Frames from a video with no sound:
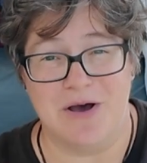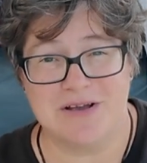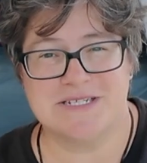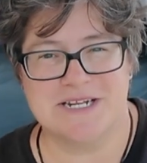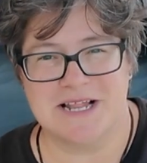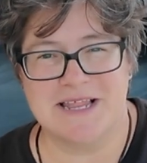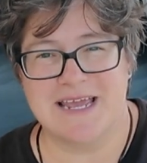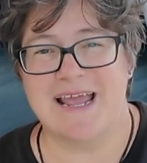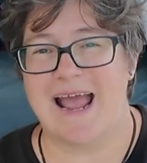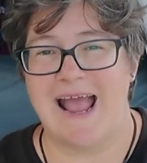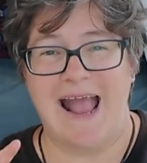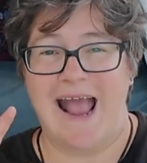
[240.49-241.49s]

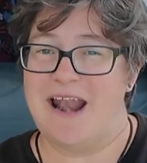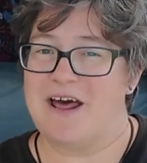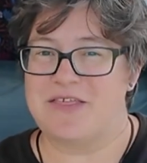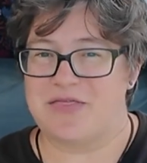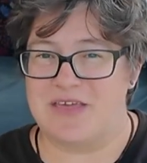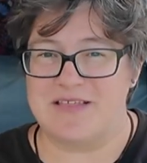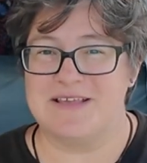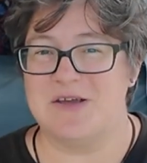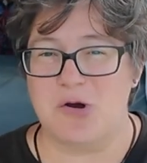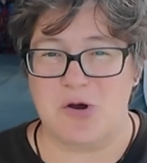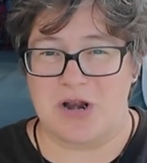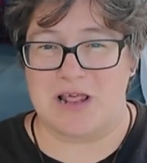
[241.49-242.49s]
personally, and I think that
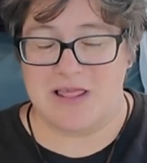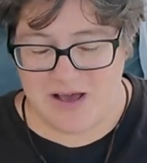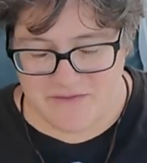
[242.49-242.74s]
you're gonna